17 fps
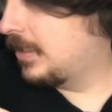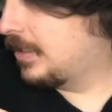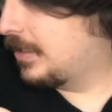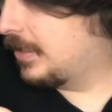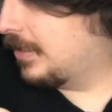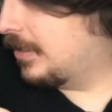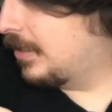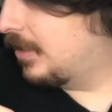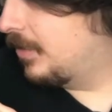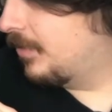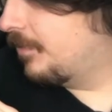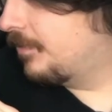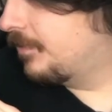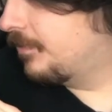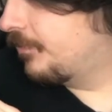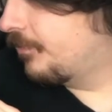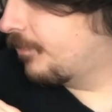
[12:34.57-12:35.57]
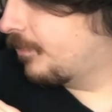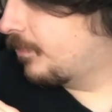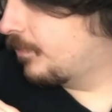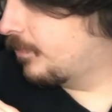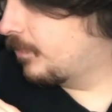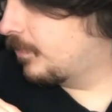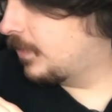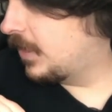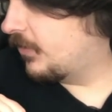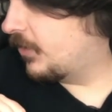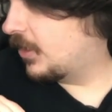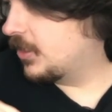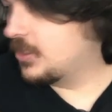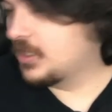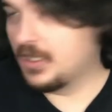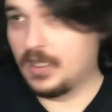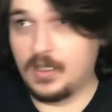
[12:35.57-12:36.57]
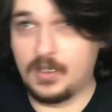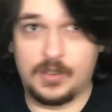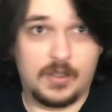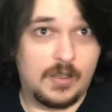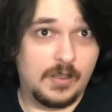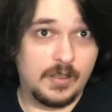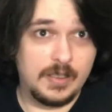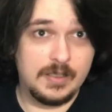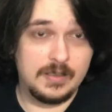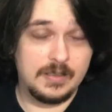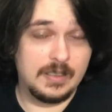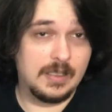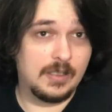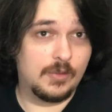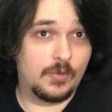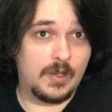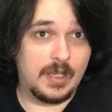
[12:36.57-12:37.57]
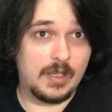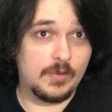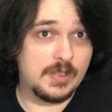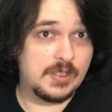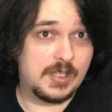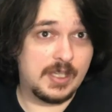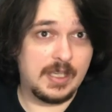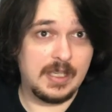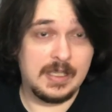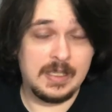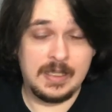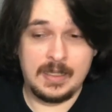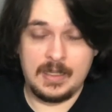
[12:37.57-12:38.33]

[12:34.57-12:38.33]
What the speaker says: if you're interested at all in rye whiskey,